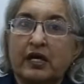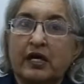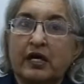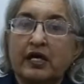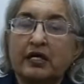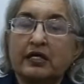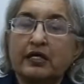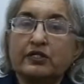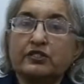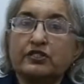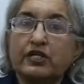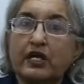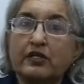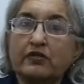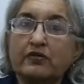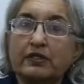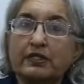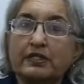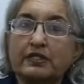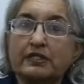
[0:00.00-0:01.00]
In a
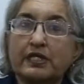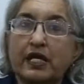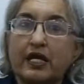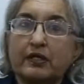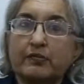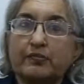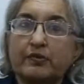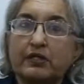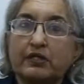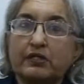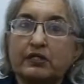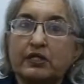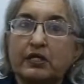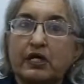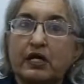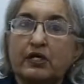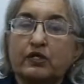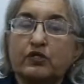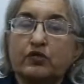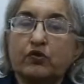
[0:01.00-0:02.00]
general statement,
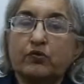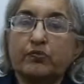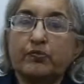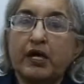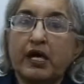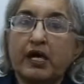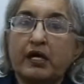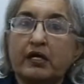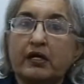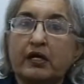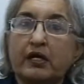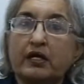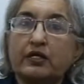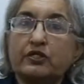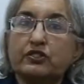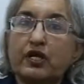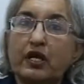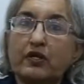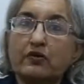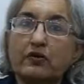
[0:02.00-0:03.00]
you make a
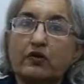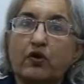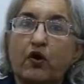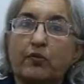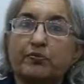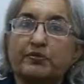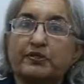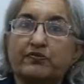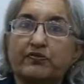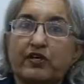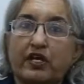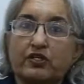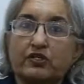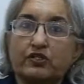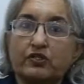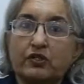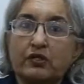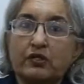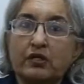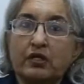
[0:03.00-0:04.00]
general
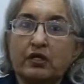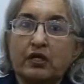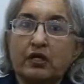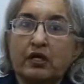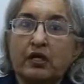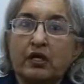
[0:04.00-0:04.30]
observation